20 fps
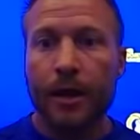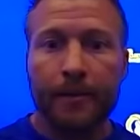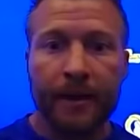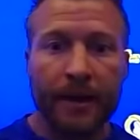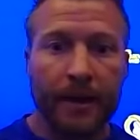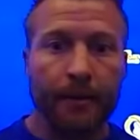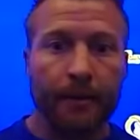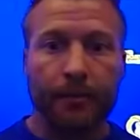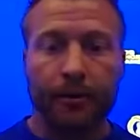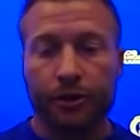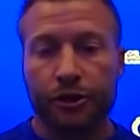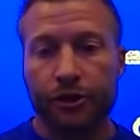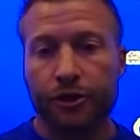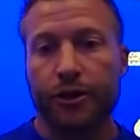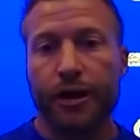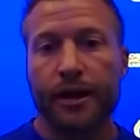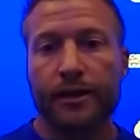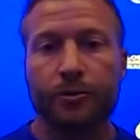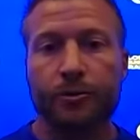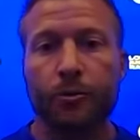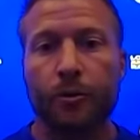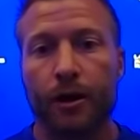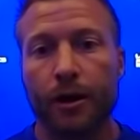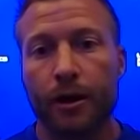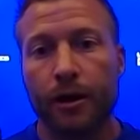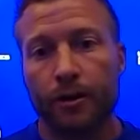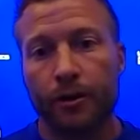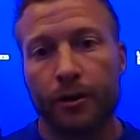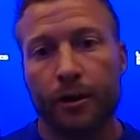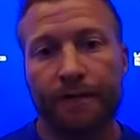being able to stress one
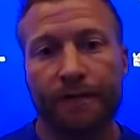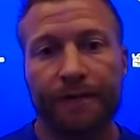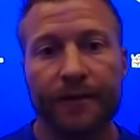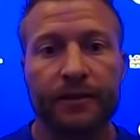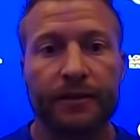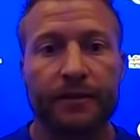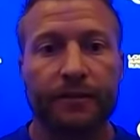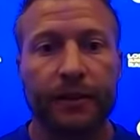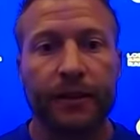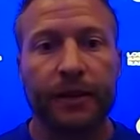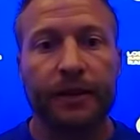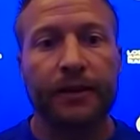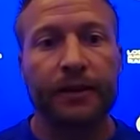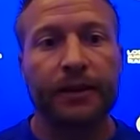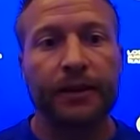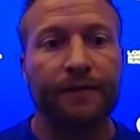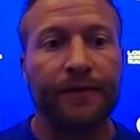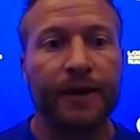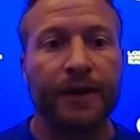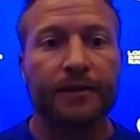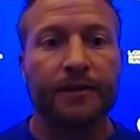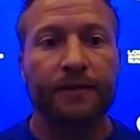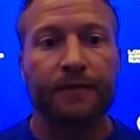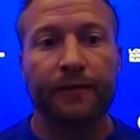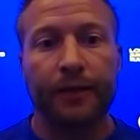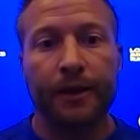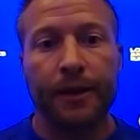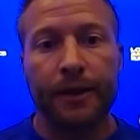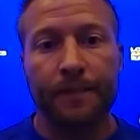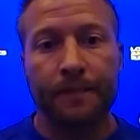another offensively and
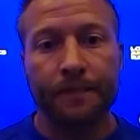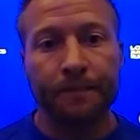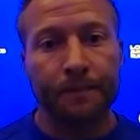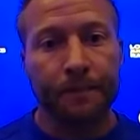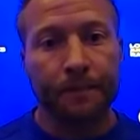defensively,